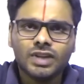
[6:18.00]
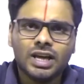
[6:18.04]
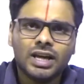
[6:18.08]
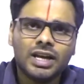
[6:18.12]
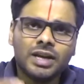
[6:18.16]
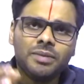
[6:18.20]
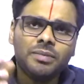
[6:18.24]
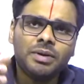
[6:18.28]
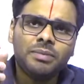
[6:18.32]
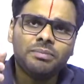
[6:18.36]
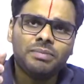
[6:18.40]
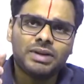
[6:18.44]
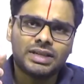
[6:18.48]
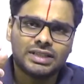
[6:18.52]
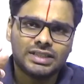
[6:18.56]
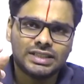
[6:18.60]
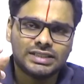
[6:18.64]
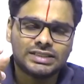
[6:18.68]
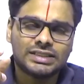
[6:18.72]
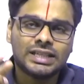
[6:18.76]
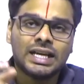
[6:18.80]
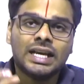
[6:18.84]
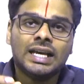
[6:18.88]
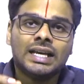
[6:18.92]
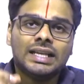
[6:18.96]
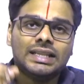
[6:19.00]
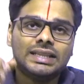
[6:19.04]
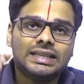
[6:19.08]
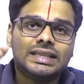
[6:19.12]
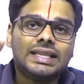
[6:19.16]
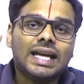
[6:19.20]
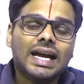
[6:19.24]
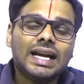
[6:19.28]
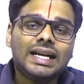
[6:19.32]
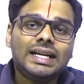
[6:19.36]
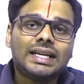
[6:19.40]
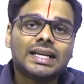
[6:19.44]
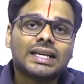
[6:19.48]
Remember this,
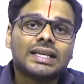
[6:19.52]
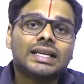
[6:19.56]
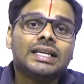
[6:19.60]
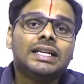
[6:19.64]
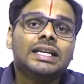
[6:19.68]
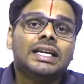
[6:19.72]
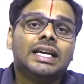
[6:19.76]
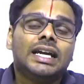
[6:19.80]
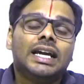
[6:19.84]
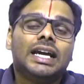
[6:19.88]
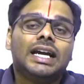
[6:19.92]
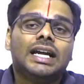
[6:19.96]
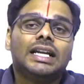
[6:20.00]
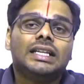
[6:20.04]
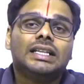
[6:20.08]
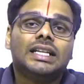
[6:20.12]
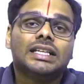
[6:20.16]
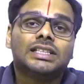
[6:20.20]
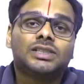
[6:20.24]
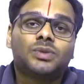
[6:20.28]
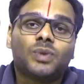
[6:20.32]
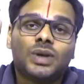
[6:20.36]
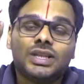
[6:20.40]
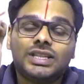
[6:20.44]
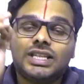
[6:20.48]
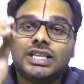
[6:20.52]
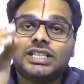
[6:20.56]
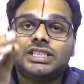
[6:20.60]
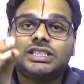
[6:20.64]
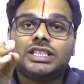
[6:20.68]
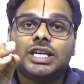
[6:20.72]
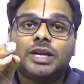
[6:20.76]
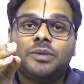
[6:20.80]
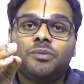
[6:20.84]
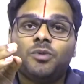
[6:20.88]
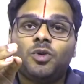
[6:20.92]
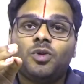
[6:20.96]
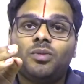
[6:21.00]
that the
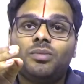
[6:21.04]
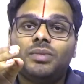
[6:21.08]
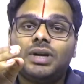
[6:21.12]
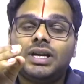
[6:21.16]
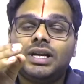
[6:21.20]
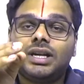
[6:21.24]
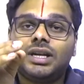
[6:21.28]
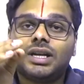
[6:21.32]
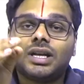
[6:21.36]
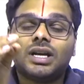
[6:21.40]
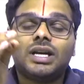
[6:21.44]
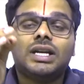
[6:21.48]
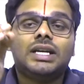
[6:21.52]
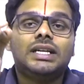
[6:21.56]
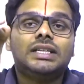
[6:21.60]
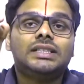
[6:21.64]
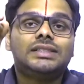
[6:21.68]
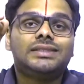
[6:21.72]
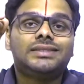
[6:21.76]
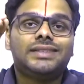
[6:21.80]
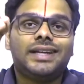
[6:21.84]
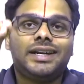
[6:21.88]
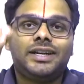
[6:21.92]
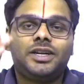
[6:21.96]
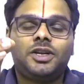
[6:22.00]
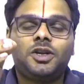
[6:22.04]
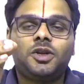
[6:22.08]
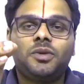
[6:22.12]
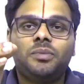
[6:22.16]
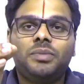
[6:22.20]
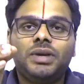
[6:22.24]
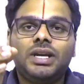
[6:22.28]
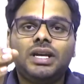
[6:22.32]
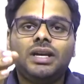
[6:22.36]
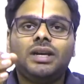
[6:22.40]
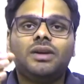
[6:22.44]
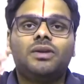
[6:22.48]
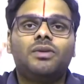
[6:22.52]
Swadeshi movement is said to
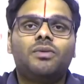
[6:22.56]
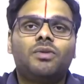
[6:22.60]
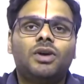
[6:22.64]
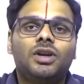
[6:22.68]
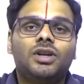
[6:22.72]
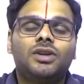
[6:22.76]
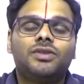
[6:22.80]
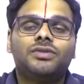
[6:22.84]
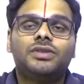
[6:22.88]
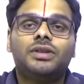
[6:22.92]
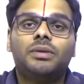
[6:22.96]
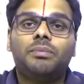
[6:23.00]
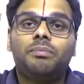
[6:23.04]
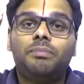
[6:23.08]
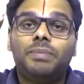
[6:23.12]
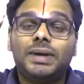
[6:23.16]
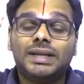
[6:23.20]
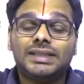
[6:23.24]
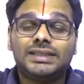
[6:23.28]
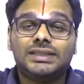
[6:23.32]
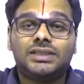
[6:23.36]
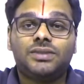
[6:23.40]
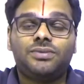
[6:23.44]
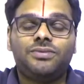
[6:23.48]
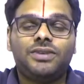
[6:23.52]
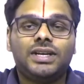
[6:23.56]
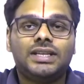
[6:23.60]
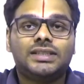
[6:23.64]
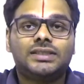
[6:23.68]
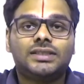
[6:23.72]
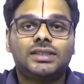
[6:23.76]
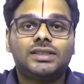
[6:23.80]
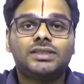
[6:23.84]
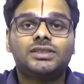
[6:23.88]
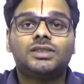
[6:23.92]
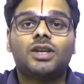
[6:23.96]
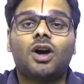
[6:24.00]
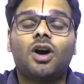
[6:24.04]
be one of the best
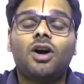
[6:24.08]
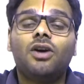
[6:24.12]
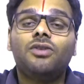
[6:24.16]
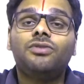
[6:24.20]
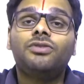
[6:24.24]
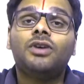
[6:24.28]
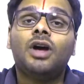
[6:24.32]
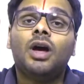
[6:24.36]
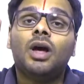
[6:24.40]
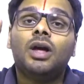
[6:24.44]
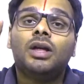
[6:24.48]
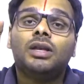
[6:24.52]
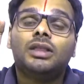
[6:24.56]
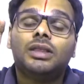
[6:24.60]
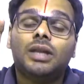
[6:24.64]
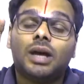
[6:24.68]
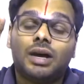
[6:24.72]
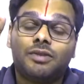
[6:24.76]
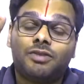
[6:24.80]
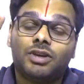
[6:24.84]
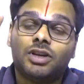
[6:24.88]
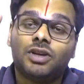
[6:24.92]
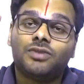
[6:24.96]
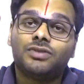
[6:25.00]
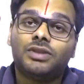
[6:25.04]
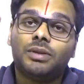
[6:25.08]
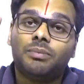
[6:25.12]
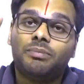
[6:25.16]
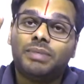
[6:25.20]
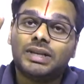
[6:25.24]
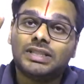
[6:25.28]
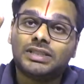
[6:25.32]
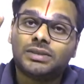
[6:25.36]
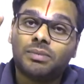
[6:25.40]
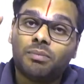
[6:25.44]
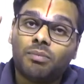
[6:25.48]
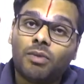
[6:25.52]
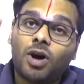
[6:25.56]
phases of one of the
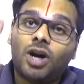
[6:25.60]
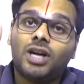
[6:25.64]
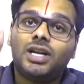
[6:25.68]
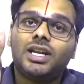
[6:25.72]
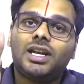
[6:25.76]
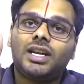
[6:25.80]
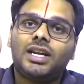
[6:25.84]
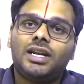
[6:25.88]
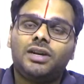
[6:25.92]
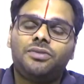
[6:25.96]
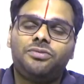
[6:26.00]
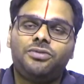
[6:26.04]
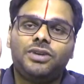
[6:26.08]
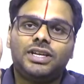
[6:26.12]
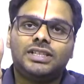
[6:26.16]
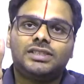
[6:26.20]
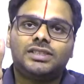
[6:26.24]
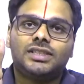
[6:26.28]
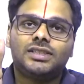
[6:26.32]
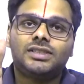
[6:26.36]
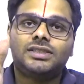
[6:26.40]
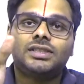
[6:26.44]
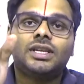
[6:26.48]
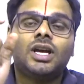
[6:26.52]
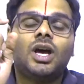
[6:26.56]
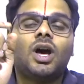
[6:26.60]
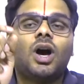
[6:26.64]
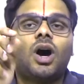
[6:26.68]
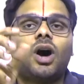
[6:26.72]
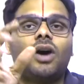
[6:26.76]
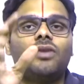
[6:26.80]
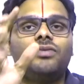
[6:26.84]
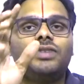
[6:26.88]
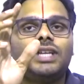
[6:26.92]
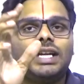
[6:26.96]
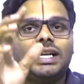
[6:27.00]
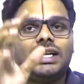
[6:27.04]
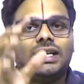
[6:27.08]
best moderate phases
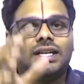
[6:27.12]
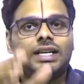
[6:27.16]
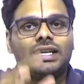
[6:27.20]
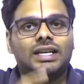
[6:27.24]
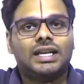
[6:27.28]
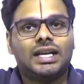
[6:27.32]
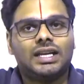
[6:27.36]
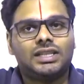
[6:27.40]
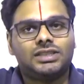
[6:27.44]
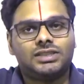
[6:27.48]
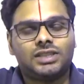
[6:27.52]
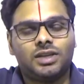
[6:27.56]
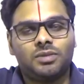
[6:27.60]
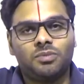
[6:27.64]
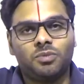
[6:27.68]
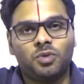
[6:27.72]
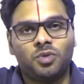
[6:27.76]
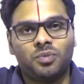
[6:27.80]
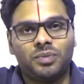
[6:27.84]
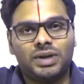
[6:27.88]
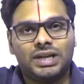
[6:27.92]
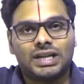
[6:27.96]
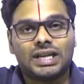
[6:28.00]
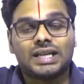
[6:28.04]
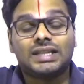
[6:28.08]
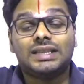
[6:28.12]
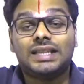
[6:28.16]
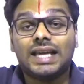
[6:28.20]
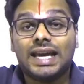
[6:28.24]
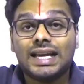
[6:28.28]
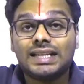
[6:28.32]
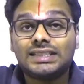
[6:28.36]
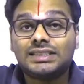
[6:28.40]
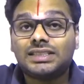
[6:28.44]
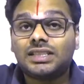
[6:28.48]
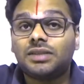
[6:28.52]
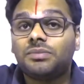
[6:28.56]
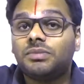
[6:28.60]
of the Indian national movement. The
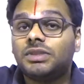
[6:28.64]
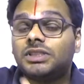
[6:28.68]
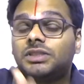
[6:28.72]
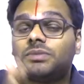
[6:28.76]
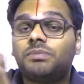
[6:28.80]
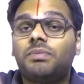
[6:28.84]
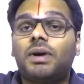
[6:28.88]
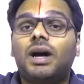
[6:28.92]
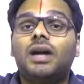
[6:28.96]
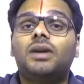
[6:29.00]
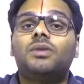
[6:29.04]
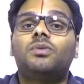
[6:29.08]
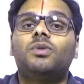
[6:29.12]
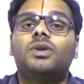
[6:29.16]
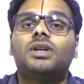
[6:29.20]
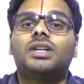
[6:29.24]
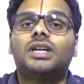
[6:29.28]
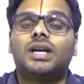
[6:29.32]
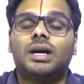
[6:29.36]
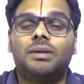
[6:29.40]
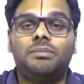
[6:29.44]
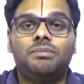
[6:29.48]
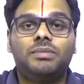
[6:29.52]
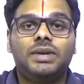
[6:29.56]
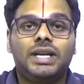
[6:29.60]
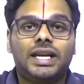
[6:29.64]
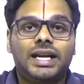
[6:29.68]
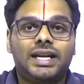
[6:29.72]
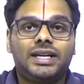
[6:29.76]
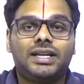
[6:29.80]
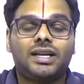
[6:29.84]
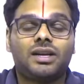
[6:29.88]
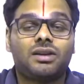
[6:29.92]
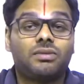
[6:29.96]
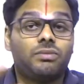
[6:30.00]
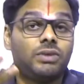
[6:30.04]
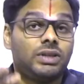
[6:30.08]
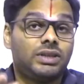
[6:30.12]
extremist part would come
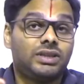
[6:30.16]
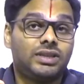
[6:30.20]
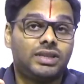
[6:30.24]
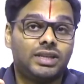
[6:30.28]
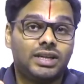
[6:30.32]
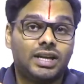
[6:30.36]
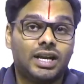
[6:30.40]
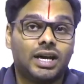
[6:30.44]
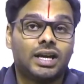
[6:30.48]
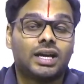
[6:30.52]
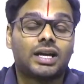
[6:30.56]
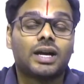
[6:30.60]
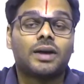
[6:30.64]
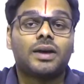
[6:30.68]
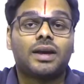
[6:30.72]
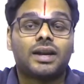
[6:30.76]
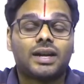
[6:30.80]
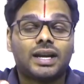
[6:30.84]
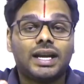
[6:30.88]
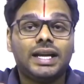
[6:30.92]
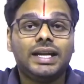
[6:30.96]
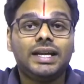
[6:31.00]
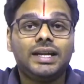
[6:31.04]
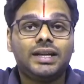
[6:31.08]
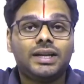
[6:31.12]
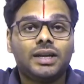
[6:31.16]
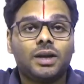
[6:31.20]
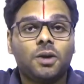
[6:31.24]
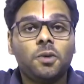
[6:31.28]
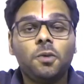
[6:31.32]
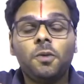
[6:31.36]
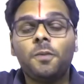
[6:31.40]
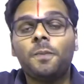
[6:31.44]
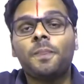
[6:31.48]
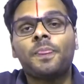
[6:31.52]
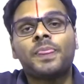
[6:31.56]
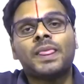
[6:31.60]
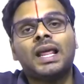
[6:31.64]
later with Tilak. Right
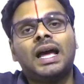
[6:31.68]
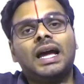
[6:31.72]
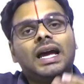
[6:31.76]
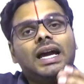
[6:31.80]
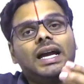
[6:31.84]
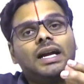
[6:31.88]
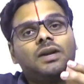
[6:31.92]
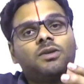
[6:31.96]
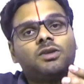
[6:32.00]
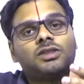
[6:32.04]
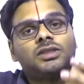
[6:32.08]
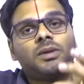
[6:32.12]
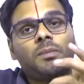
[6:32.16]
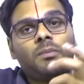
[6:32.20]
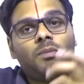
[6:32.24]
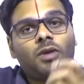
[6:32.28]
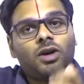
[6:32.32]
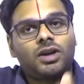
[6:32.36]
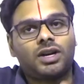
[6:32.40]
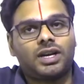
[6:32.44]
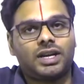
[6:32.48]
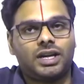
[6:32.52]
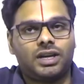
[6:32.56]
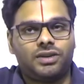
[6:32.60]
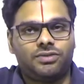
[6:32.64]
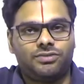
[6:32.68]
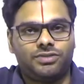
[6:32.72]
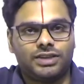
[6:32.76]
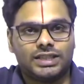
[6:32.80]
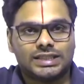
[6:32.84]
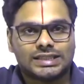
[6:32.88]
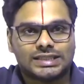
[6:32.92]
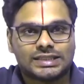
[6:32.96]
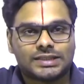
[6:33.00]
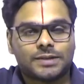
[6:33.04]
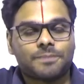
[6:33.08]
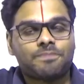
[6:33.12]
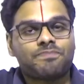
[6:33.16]
now, it was a moderate
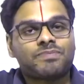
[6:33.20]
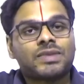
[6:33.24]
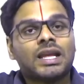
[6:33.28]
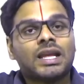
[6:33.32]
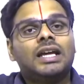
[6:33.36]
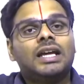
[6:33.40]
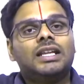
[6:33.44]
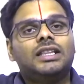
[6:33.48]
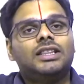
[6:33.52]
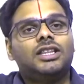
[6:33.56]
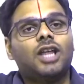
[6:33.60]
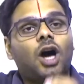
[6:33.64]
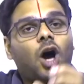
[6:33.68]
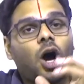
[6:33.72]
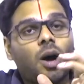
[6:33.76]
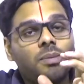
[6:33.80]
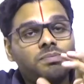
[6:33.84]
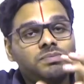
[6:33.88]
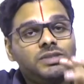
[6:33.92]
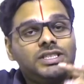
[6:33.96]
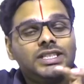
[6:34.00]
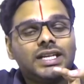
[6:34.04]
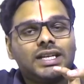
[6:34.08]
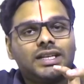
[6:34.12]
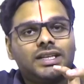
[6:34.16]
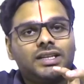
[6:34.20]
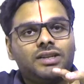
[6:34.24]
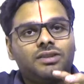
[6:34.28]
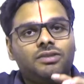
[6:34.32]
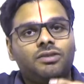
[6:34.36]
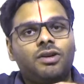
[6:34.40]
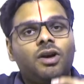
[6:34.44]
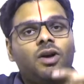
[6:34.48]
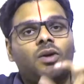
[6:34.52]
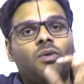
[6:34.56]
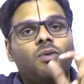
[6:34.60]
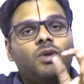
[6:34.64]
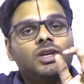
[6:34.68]
phase. The objective
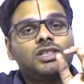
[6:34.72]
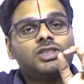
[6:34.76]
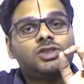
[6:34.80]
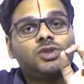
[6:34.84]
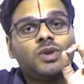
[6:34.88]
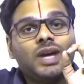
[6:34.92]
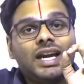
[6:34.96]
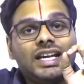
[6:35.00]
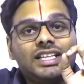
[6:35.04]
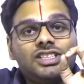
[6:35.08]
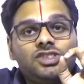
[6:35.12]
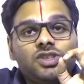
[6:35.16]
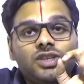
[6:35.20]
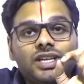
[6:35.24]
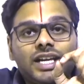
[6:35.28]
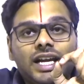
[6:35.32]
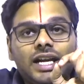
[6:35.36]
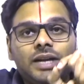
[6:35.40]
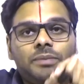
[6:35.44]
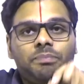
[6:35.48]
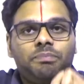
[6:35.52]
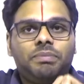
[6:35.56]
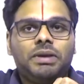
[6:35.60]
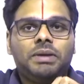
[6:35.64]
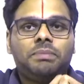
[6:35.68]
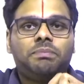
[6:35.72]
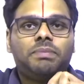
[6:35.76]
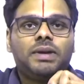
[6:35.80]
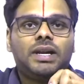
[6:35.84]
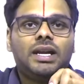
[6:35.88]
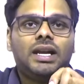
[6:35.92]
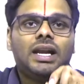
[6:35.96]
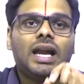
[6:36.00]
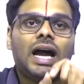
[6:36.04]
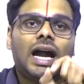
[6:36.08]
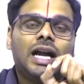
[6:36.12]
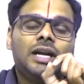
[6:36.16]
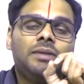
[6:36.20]
was to educate
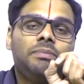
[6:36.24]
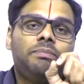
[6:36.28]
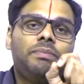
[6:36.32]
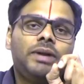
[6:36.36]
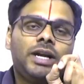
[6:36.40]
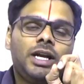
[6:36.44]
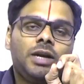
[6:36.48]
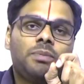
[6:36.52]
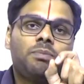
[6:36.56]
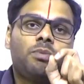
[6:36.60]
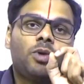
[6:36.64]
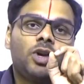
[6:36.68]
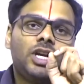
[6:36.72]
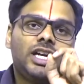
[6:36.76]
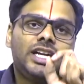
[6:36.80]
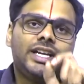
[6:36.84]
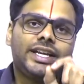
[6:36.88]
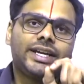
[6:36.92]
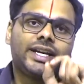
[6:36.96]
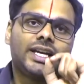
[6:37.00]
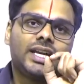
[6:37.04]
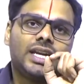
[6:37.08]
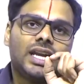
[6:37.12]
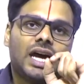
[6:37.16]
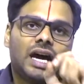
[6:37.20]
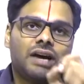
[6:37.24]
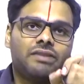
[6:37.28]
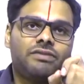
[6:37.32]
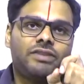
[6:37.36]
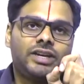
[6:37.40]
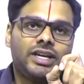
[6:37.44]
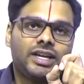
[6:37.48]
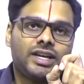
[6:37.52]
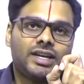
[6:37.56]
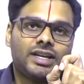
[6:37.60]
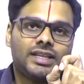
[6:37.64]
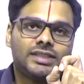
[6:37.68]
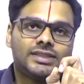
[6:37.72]
people and build political
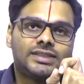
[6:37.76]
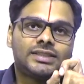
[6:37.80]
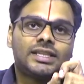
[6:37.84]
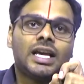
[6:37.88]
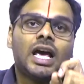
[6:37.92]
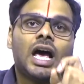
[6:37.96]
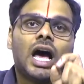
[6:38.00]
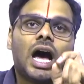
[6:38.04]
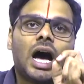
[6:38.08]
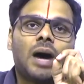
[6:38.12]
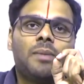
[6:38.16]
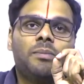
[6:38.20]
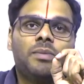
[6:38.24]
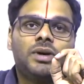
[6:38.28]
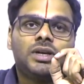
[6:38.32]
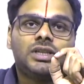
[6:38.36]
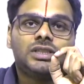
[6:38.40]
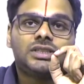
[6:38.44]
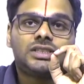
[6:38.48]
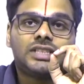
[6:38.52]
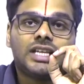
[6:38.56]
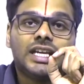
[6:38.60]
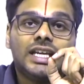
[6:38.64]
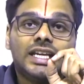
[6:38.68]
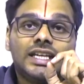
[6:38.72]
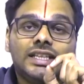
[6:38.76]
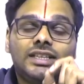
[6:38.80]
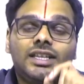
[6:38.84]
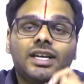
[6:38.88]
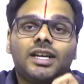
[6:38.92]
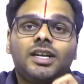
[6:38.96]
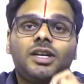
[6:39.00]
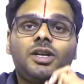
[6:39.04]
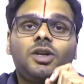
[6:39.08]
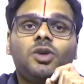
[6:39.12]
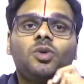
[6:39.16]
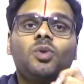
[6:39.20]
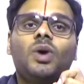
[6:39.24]
awareness amongst
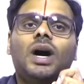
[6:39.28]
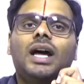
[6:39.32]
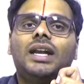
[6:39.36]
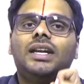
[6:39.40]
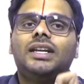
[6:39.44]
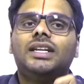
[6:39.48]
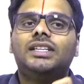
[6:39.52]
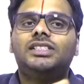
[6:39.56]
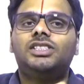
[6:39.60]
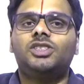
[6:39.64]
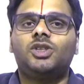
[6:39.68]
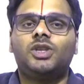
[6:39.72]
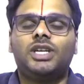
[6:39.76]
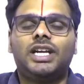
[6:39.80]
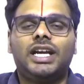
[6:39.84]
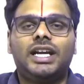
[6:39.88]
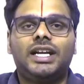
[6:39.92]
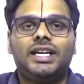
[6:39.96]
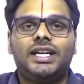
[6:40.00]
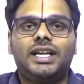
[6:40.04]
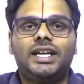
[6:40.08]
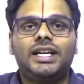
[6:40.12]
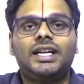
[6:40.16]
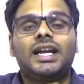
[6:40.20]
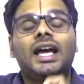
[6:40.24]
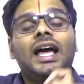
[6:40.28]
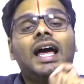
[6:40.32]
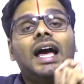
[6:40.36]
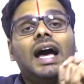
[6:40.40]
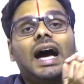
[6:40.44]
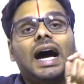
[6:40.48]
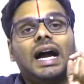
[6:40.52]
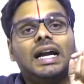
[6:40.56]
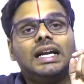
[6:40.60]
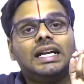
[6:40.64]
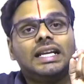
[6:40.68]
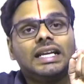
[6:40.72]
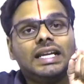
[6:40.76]
hitherto uneducated
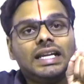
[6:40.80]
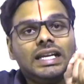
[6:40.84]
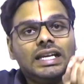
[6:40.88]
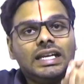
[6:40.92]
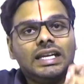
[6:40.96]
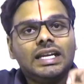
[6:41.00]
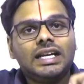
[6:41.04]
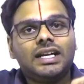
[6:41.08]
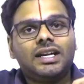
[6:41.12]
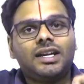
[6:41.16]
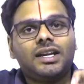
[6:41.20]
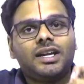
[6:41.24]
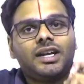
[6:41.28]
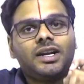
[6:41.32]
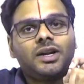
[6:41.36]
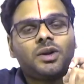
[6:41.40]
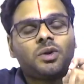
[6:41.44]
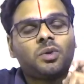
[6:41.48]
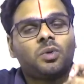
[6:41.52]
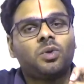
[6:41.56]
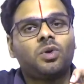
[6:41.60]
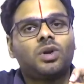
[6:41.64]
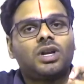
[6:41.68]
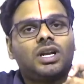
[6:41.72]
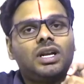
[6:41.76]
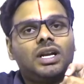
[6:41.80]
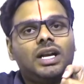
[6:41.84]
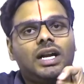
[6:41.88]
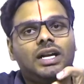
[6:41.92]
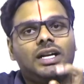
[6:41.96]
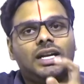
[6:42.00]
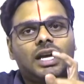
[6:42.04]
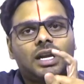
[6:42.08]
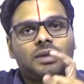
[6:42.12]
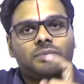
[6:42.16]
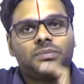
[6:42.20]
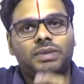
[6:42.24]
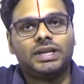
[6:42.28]
and illiterate rural and
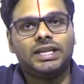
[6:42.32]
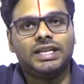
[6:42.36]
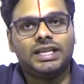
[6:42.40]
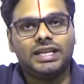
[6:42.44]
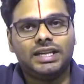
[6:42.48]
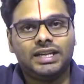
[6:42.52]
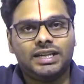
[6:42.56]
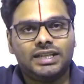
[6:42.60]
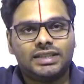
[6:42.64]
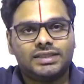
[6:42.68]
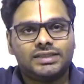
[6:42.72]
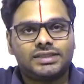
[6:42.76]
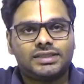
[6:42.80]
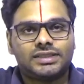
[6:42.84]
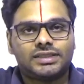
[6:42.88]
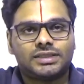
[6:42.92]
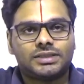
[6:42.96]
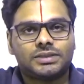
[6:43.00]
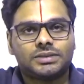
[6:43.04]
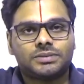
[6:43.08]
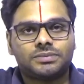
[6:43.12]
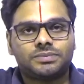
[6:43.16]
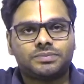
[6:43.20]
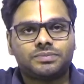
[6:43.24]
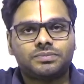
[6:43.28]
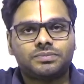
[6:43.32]
urban Indians.